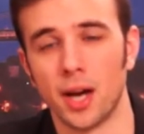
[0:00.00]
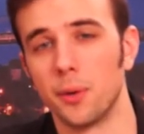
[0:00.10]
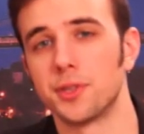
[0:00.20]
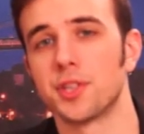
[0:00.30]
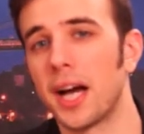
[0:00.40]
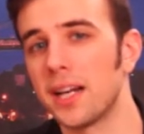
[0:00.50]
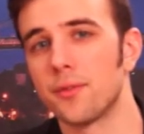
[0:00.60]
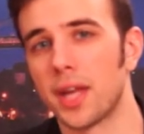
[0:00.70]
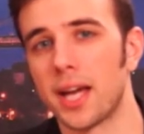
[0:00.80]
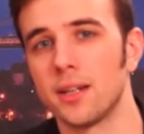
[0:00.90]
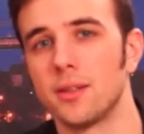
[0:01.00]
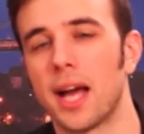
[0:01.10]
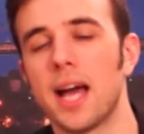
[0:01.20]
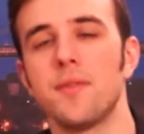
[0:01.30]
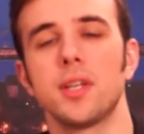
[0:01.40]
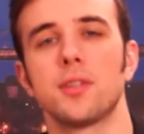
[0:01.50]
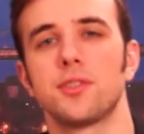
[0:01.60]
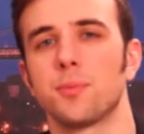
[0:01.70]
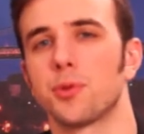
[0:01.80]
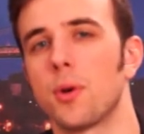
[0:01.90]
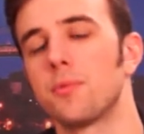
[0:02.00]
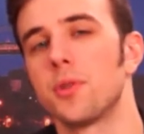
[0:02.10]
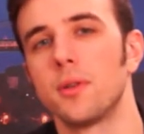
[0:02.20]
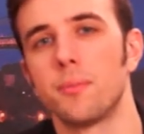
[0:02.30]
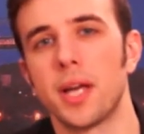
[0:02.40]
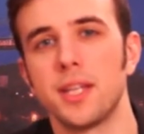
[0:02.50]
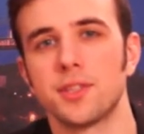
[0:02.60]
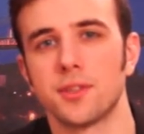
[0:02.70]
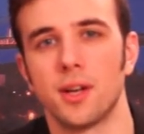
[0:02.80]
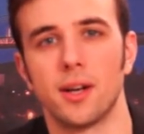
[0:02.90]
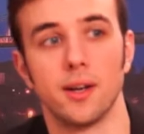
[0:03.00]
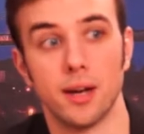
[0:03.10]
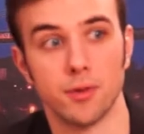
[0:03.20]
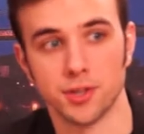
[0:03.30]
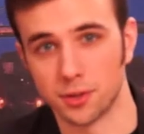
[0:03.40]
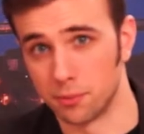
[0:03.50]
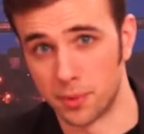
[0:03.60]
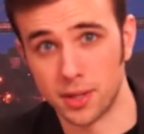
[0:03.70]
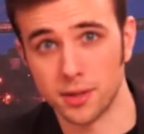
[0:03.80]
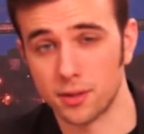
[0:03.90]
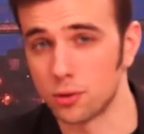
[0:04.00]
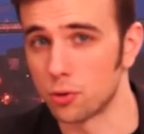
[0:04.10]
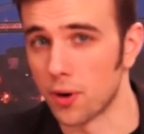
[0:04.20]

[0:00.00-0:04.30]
Outside of that, having a subscription based every single month,